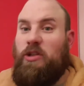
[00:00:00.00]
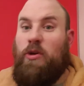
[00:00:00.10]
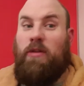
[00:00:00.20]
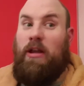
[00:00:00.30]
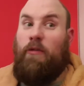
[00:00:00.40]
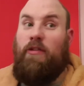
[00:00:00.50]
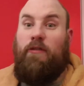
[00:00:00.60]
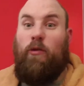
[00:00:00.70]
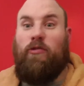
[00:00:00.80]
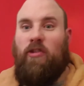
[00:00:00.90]
you can then obviously
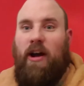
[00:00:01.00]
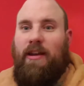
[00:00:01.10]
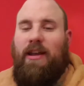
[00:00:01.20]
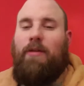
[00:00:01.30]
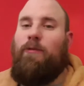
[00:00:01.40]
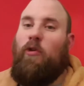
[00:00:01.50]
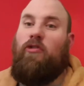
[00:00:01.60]
force lightning, force